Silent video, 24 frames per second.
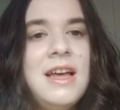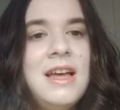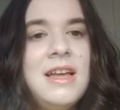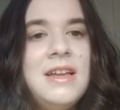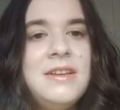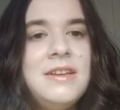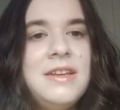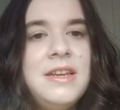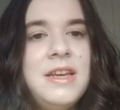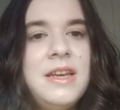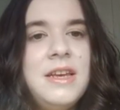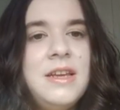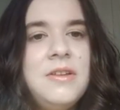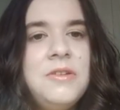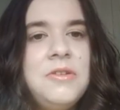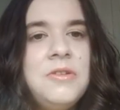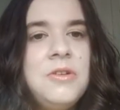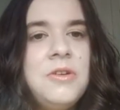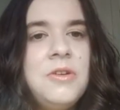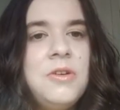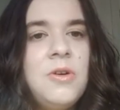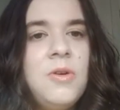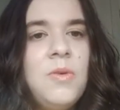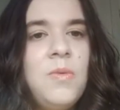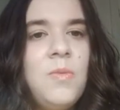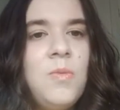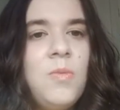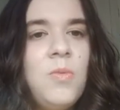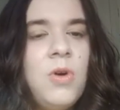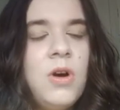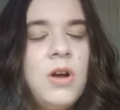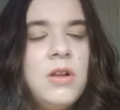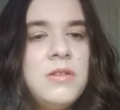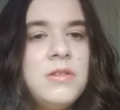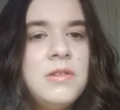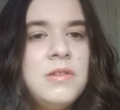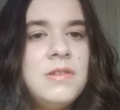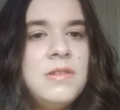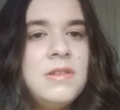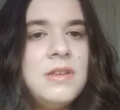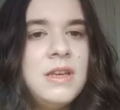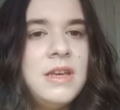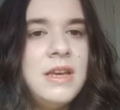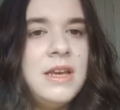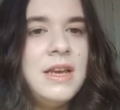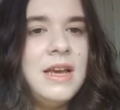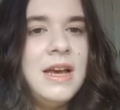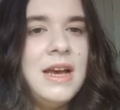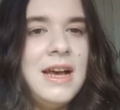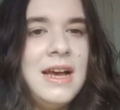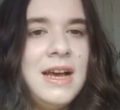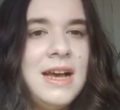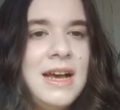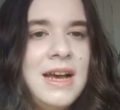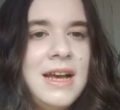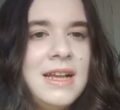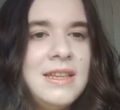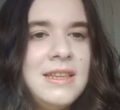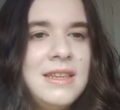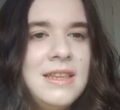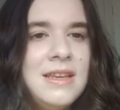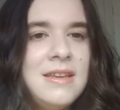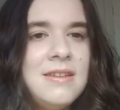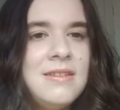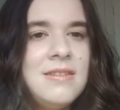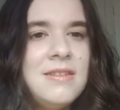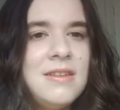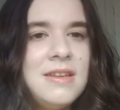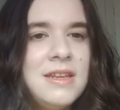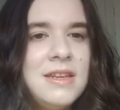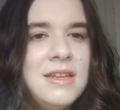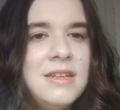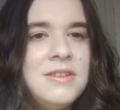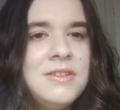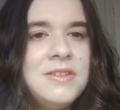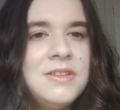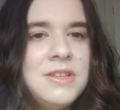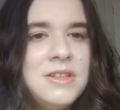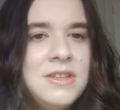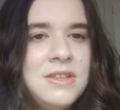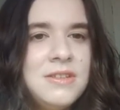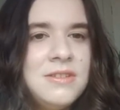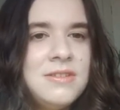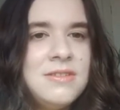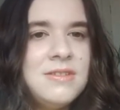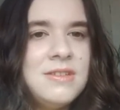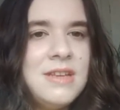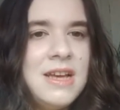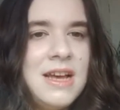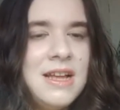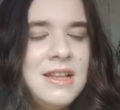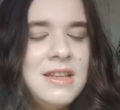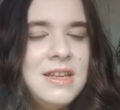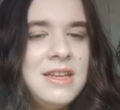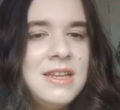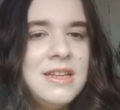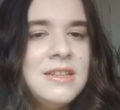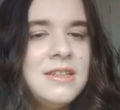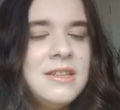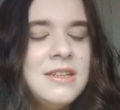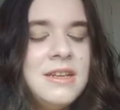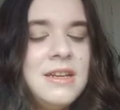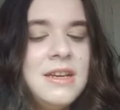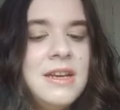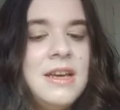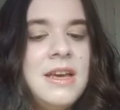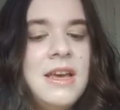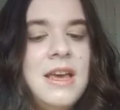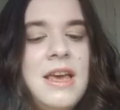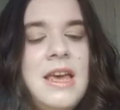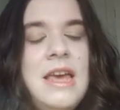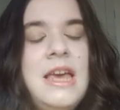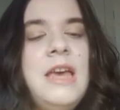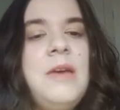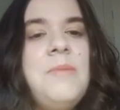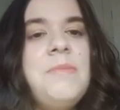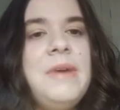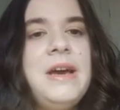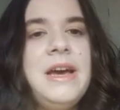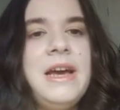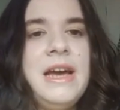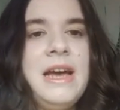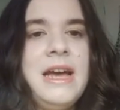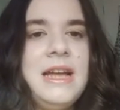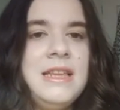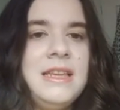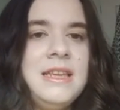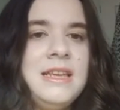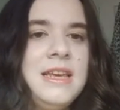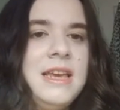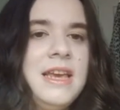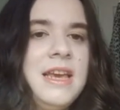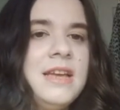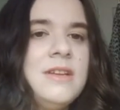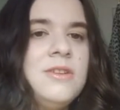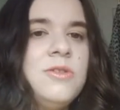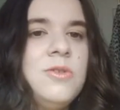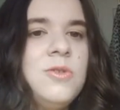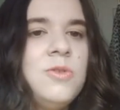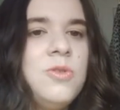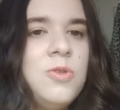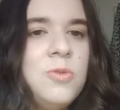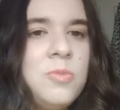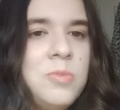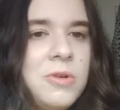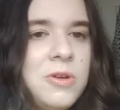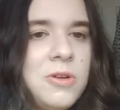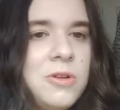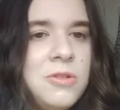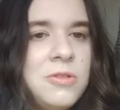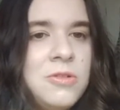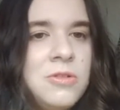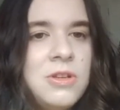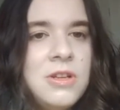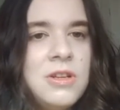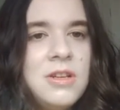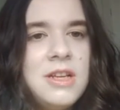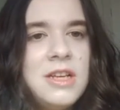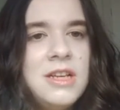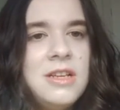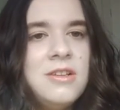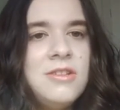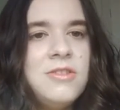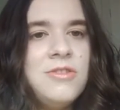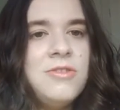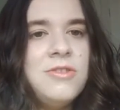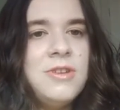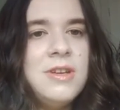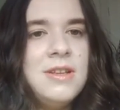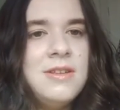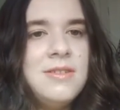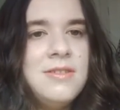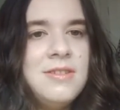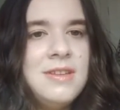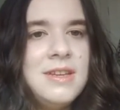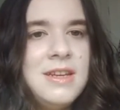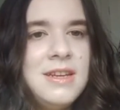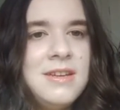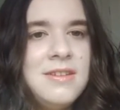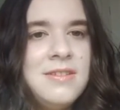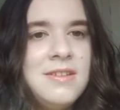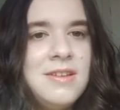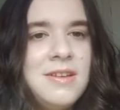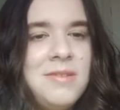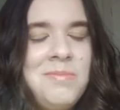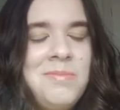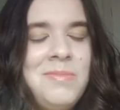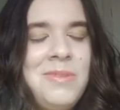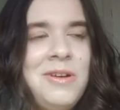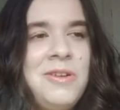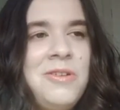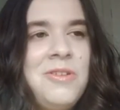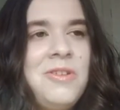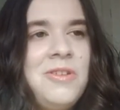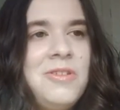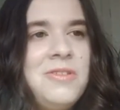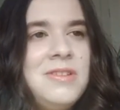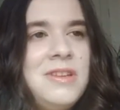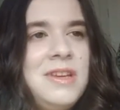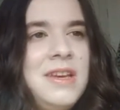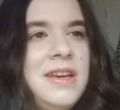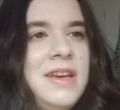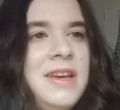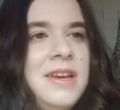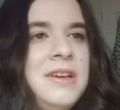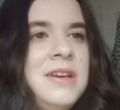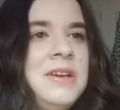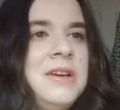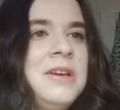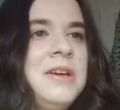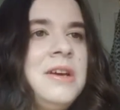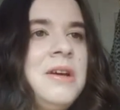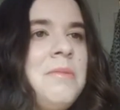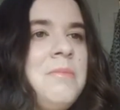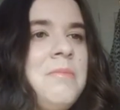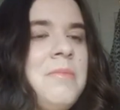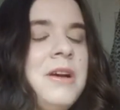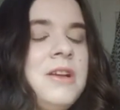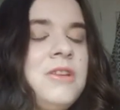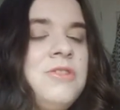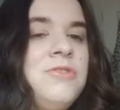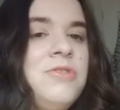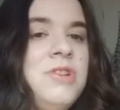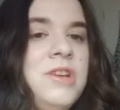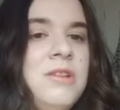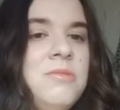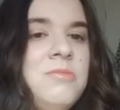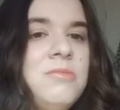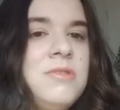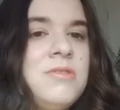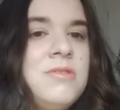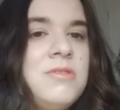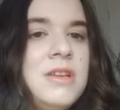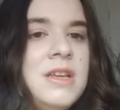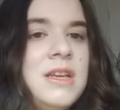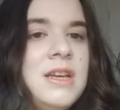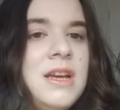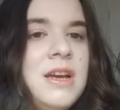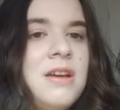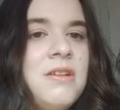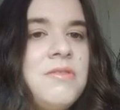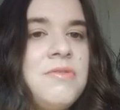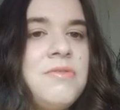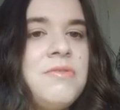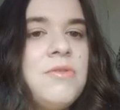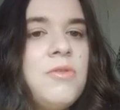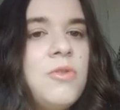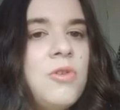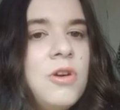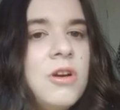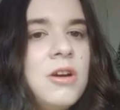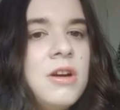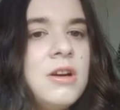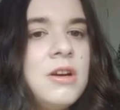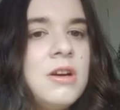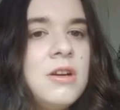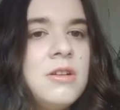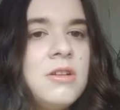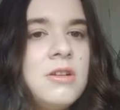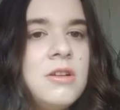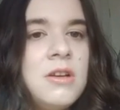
And then once I had this like cheese salad, I had to get an Uber to like the train station because my train was like at 4.